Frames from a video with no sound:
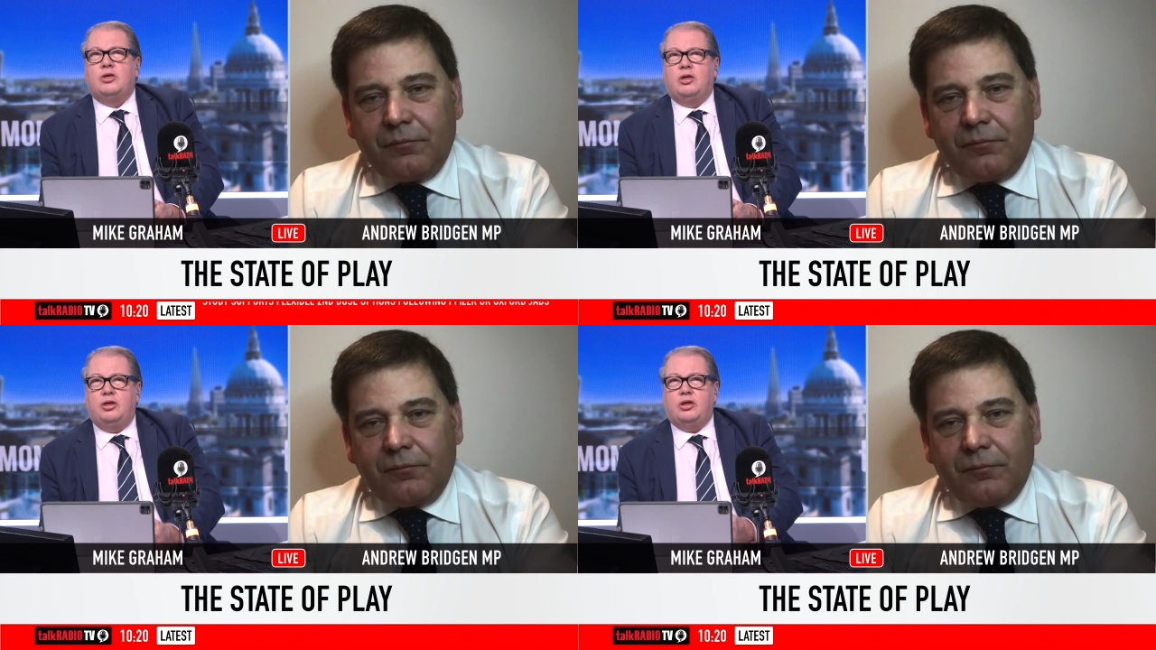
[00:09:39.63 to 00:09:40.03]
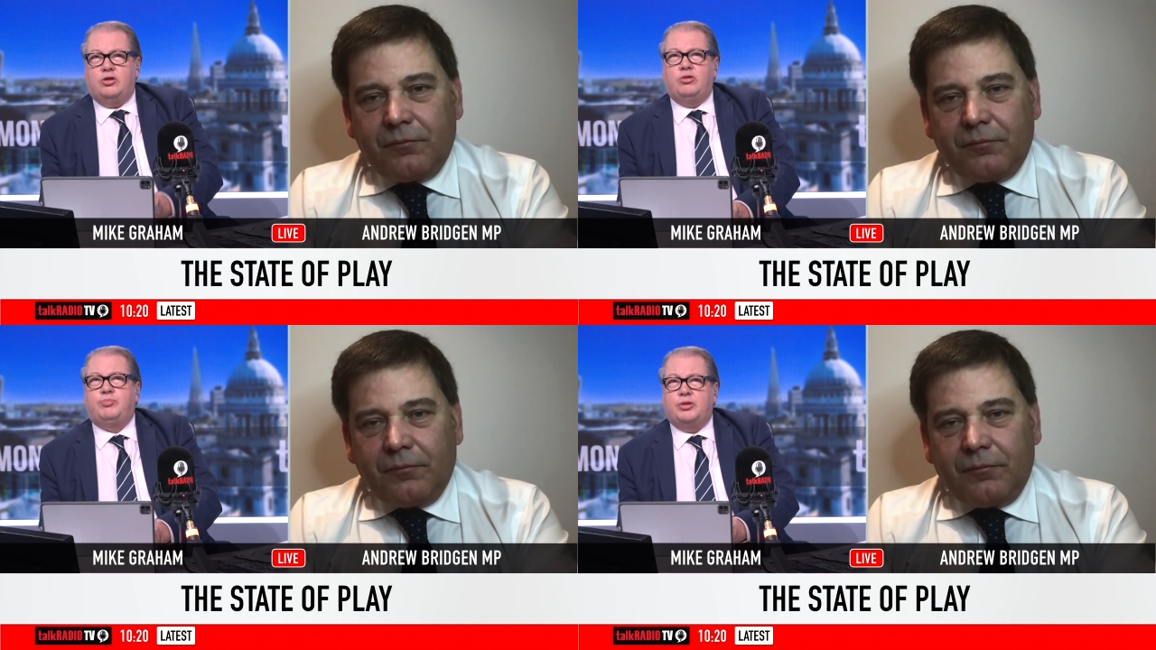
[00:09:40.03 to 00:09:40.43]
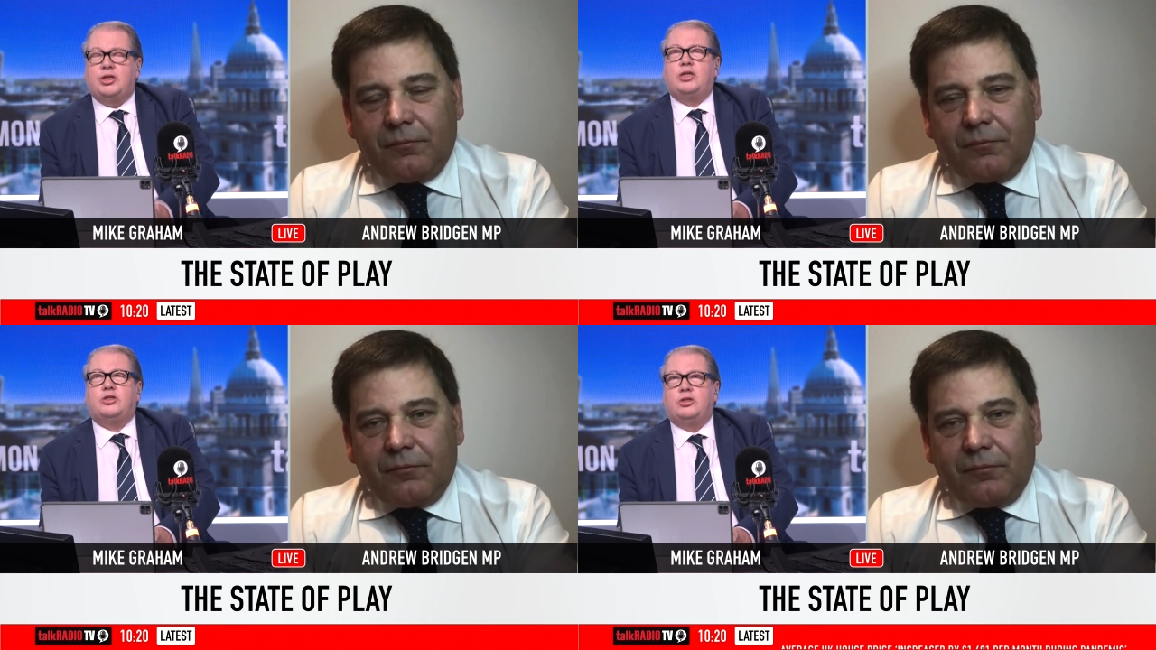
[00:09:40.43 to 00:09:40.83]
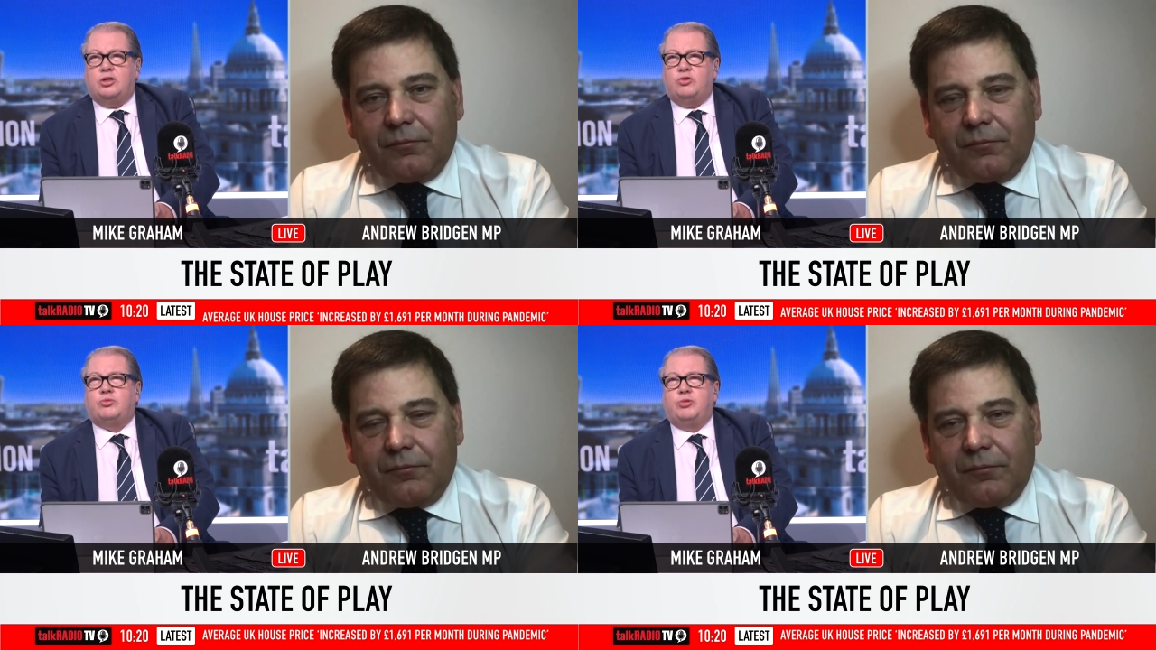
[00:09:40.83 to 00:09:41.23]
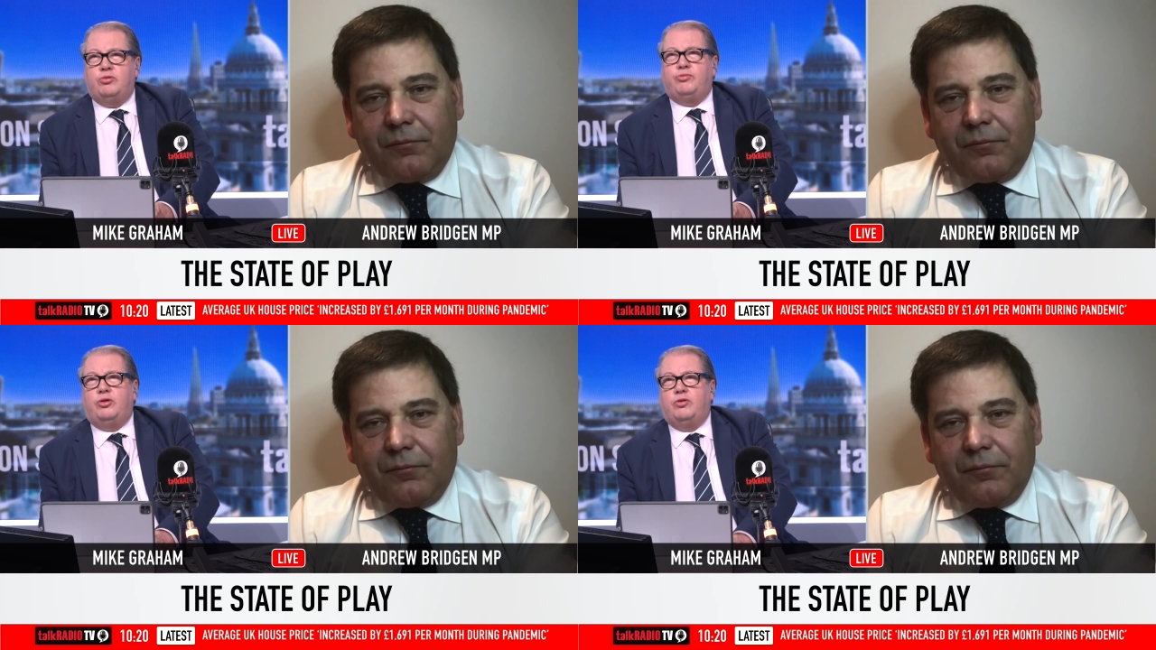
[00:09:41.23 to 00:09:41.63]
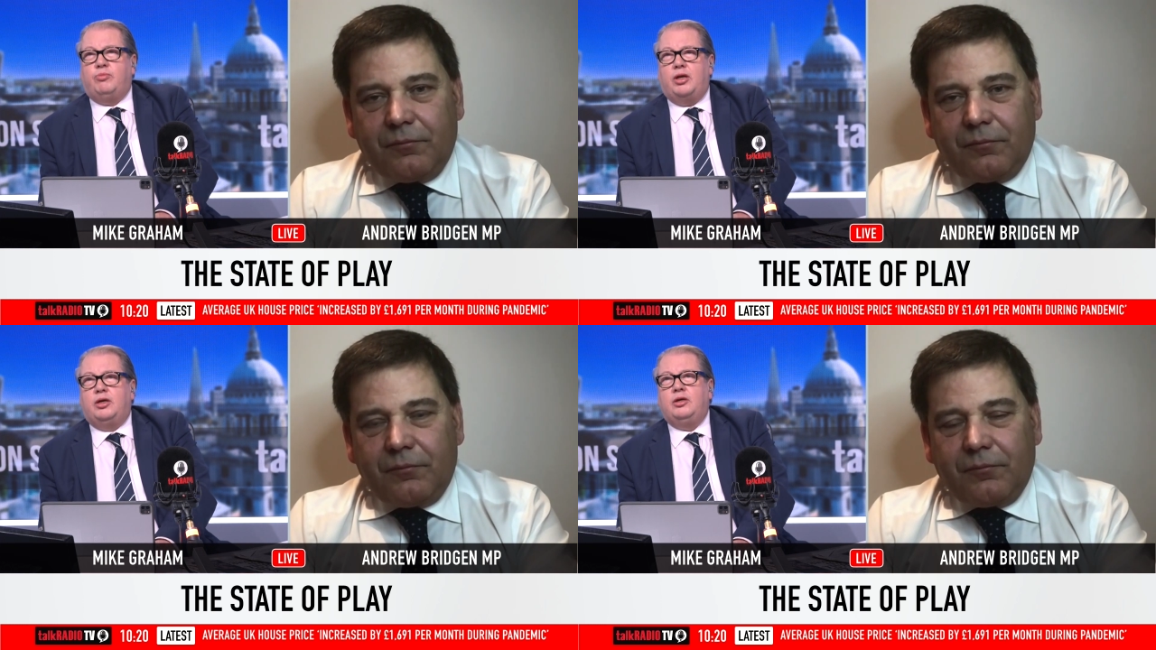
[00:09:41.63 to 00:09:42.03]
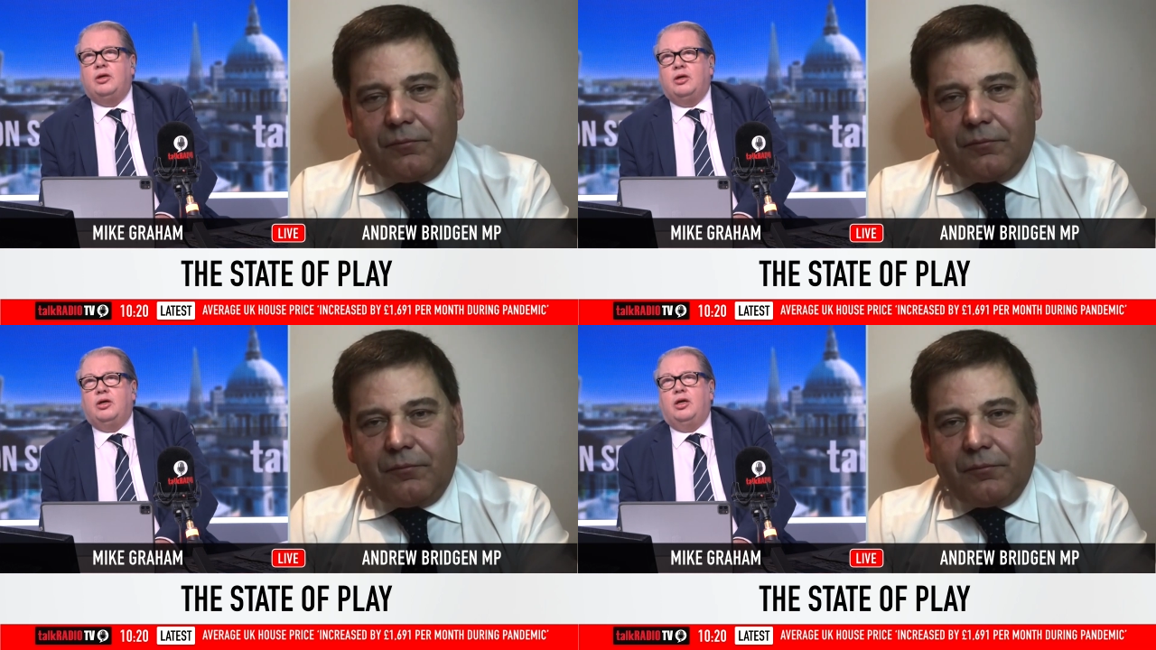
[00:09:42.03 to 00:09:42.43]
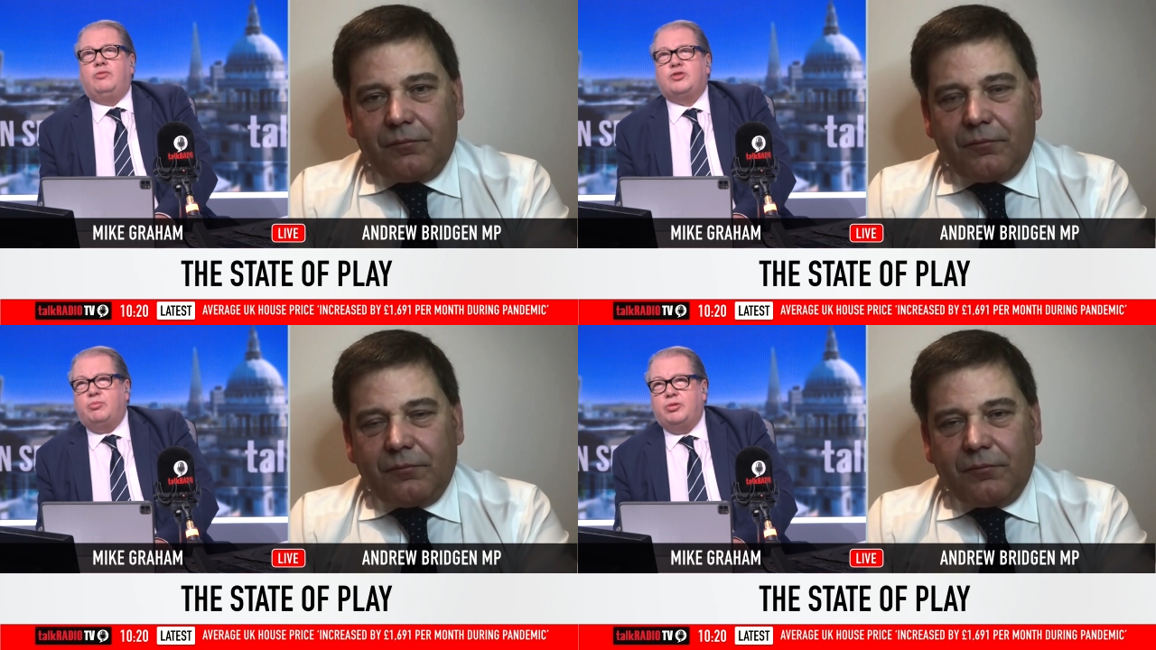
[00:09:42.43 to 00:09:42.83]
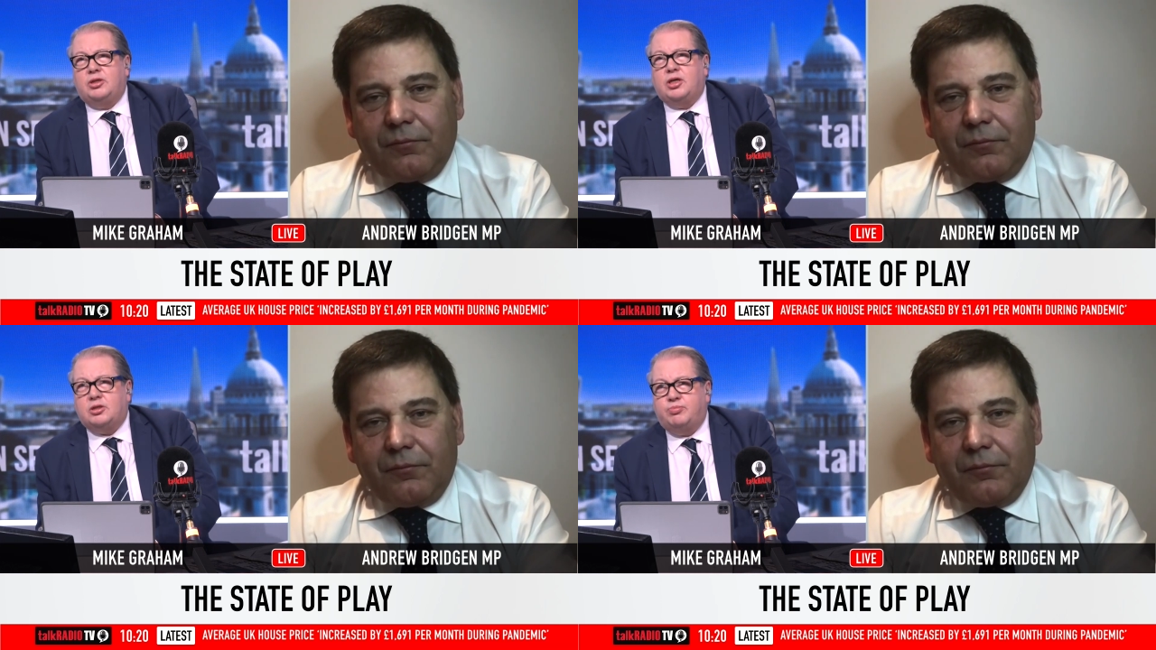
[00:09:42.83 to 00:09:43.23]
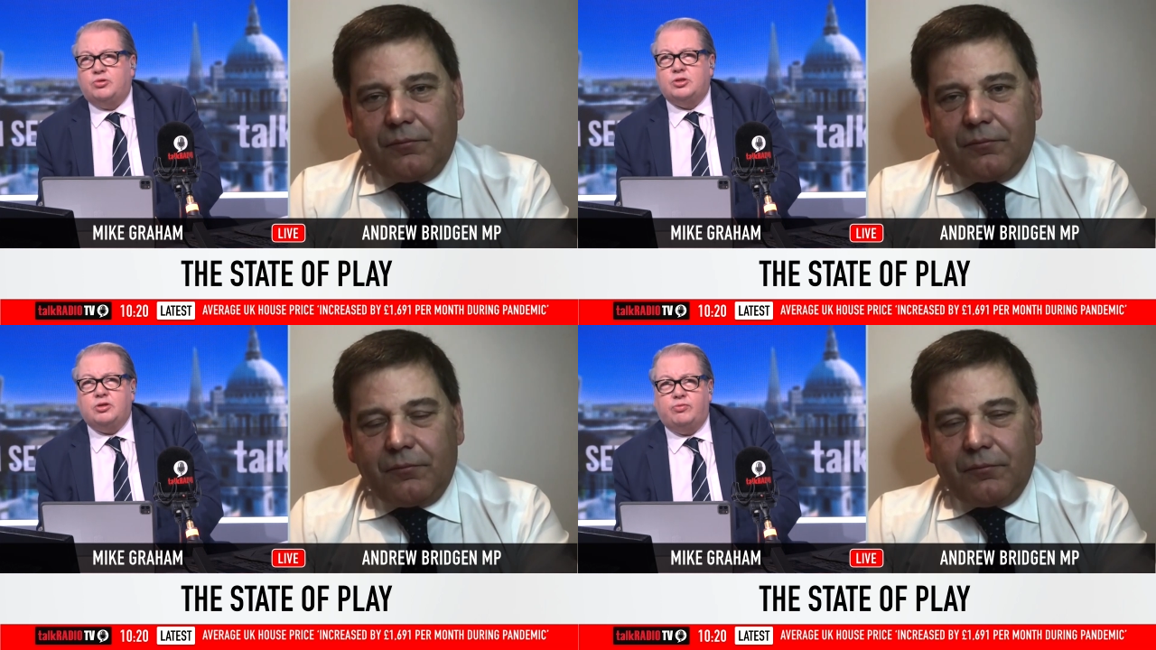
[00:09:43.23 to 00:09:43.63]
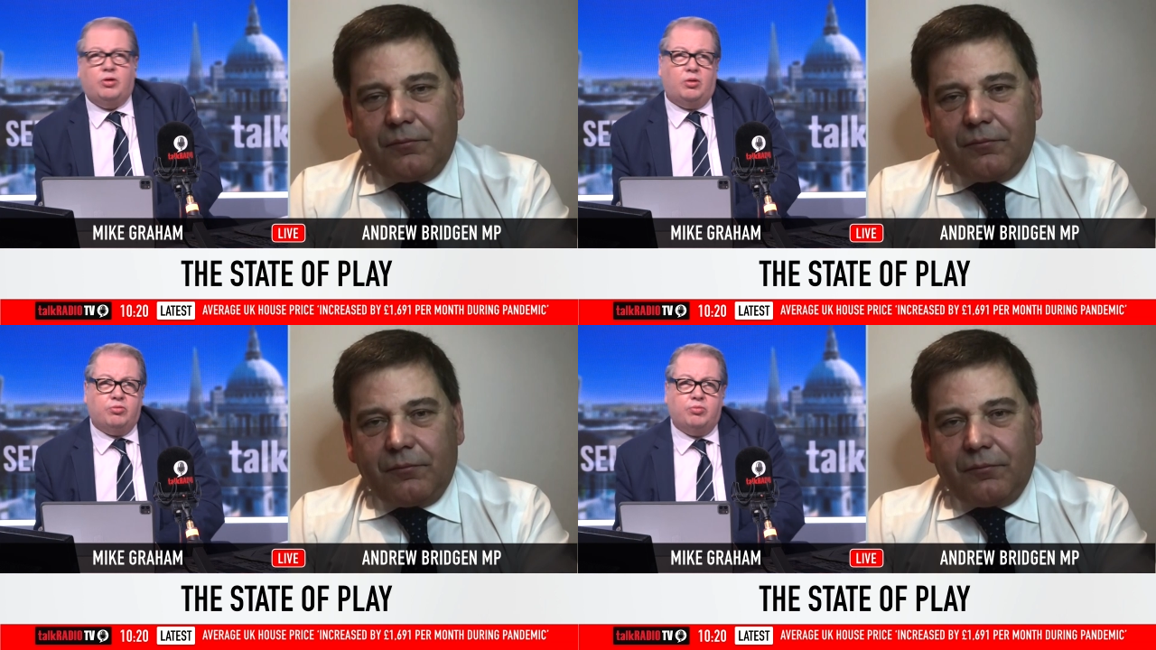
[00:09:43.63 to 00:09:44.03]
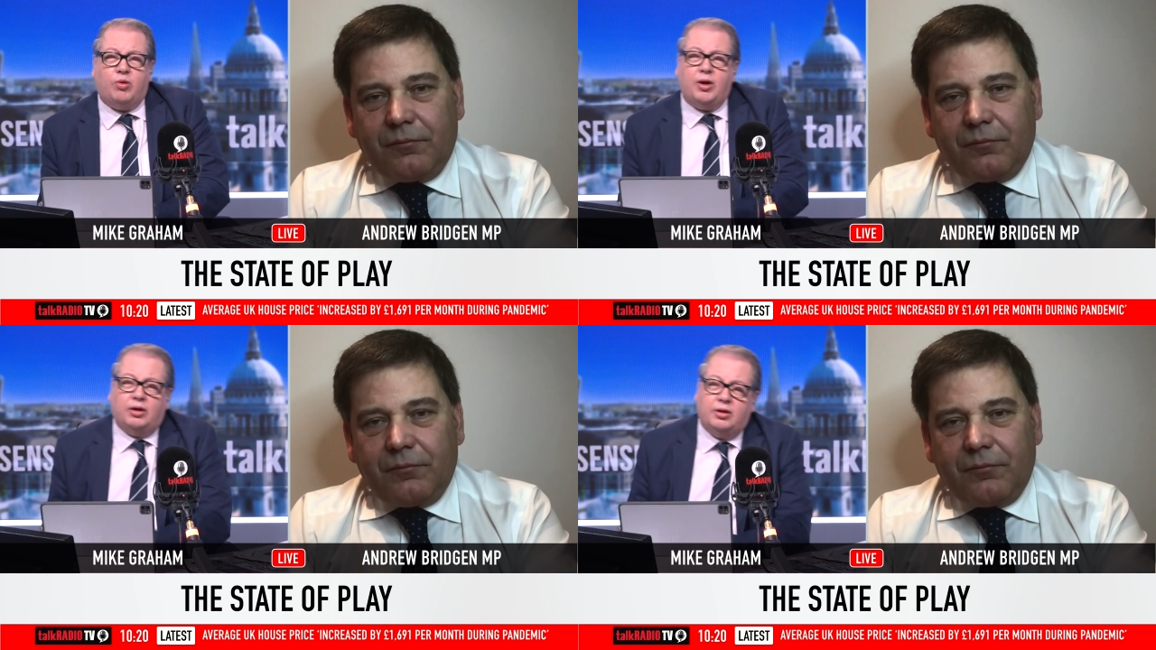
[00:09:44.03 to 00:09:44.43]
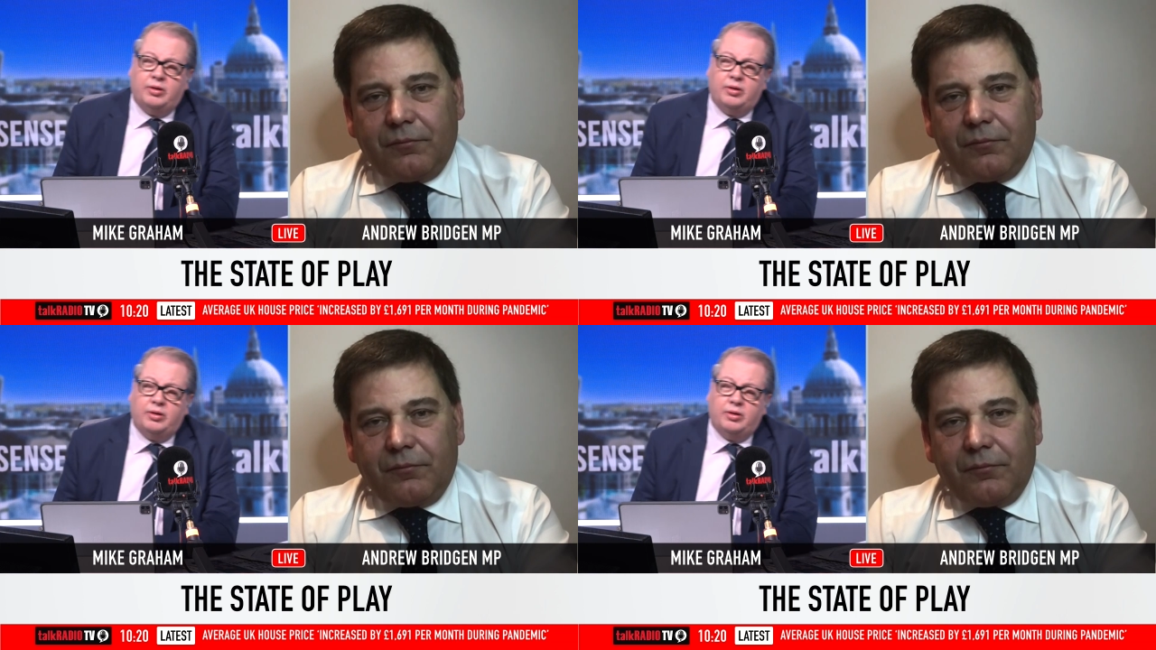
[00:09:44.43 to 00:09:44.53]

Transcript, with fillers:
Speaker 1: and it could potentially cost me an awful lot of money if somebody tests positive while we're abroad.